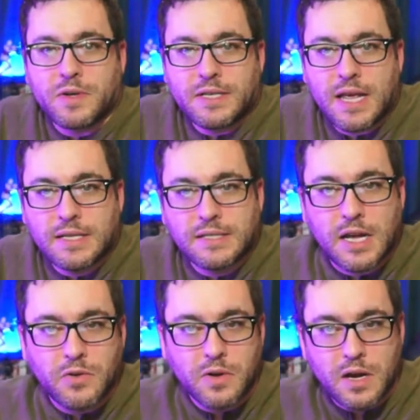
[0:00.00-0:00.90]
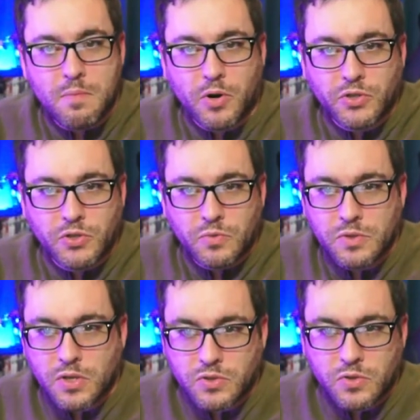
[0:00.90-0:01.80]
010 Psycho Gundam Mark II
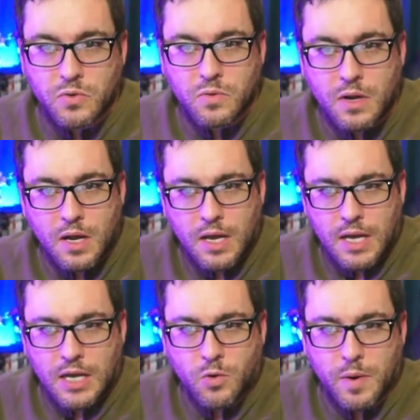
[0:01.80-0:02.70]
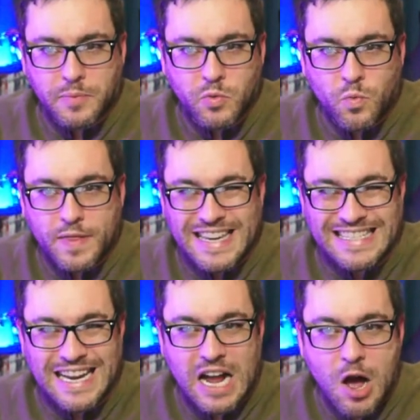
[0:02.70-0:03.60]
was also equipped with a
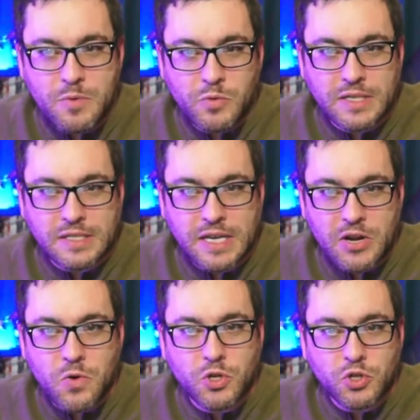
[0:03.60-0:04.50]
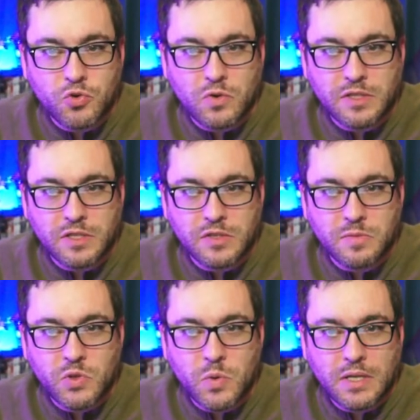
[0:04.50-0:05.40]
Psycommu and Psycho control
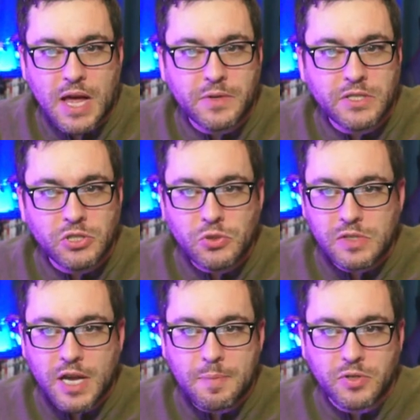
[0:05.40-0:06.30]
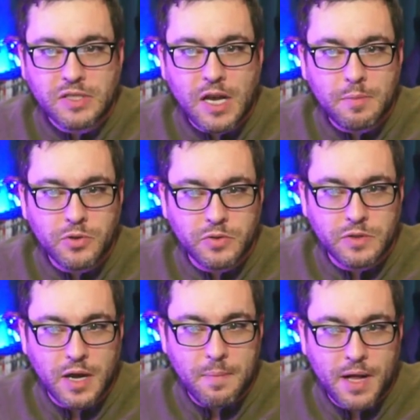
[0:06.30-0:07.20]
system to allow its new type or cyber new
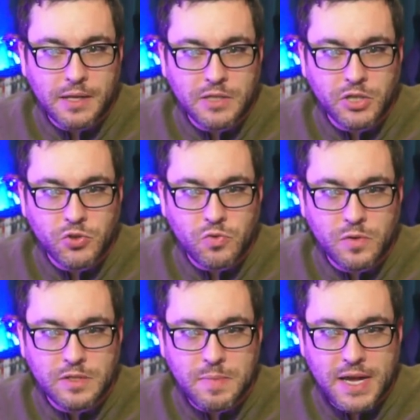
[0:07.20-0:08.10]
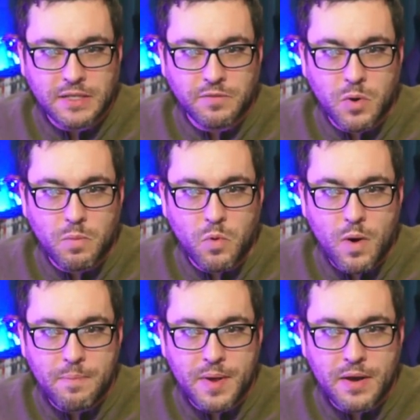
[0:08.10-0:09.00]
type pilot to control this massive mobile
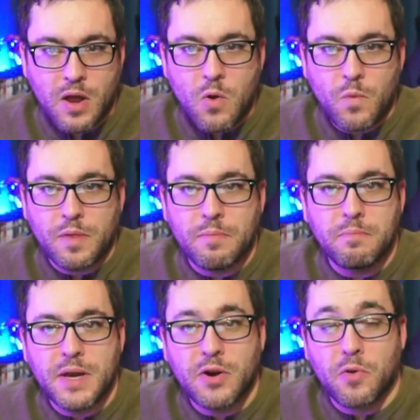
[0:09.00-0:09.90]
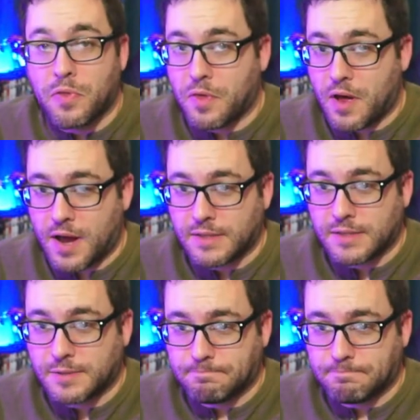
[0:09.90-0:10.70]
weapon with mere thoughts.